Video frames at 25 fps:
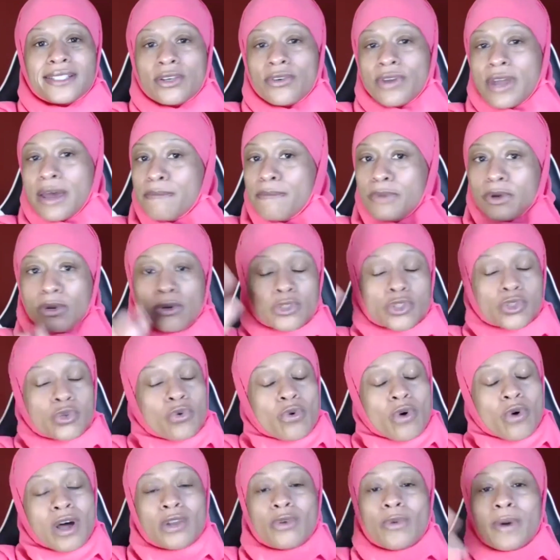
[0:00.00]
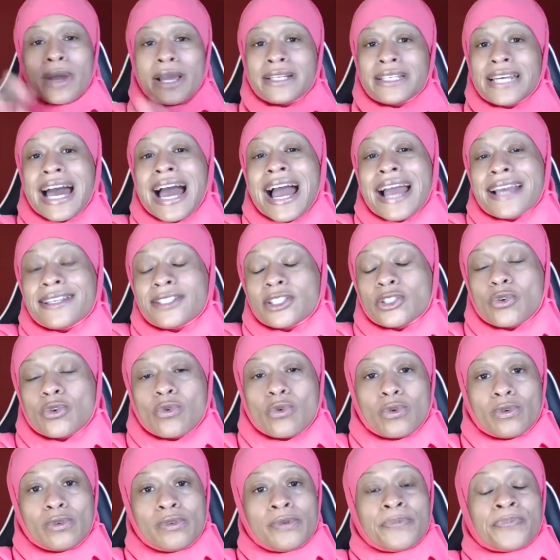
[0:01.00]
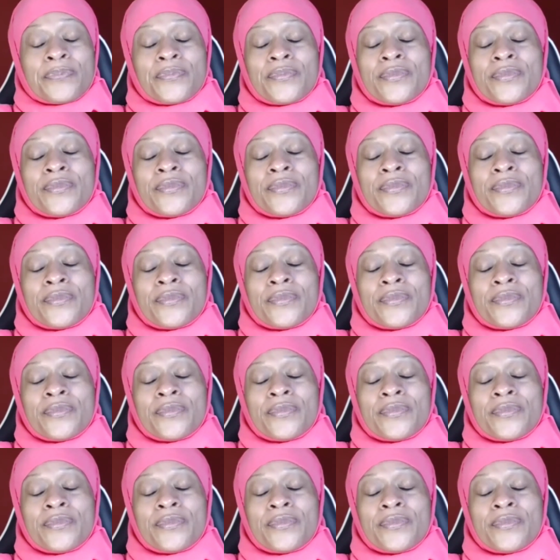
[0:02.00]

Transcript: So, that middle school all the way into high school.